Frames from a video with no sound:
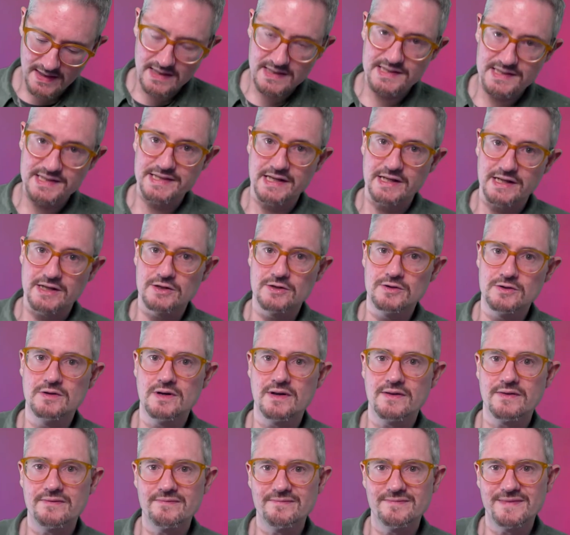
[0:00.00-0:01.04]
So
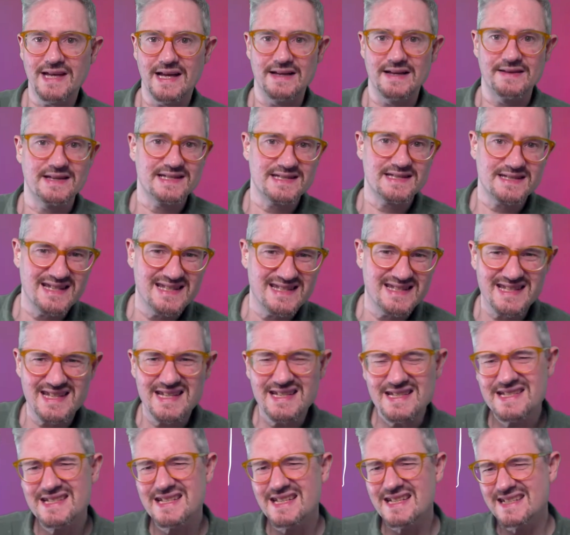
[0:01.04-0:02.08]
yeah,
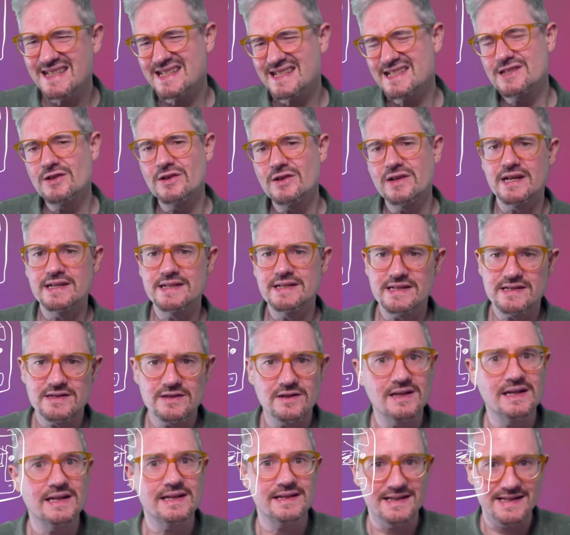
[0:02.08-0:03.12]
it's like it's not an idea. It's
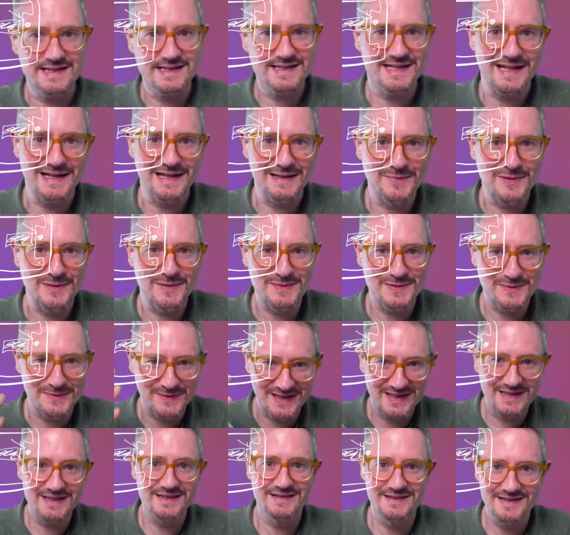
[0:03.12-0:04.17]
not like this teleprompter
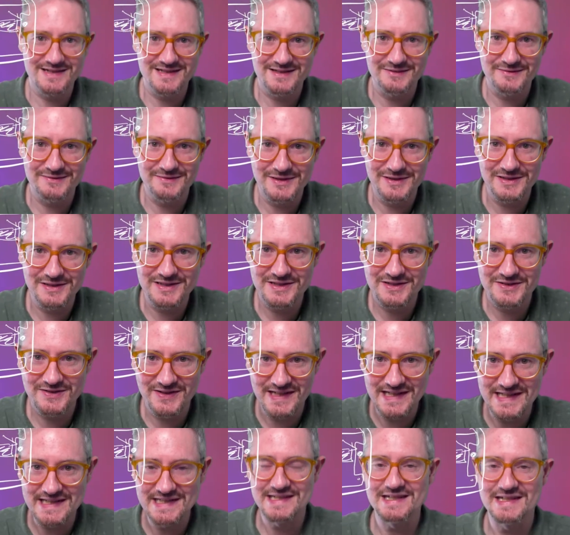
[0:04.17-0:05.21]
where I can just sort of look
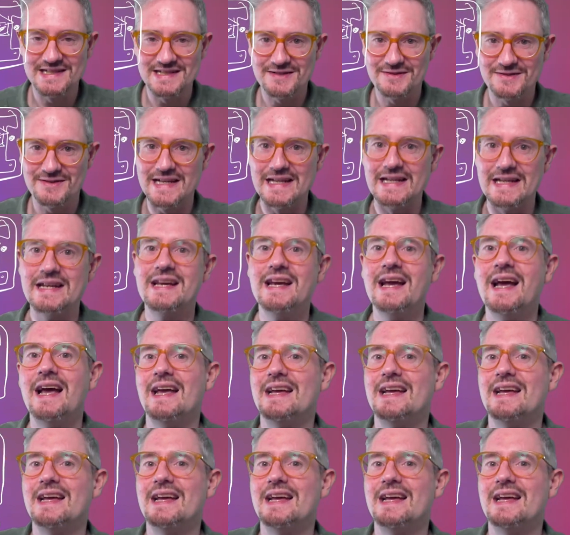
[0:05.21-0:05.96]
straight into the screen.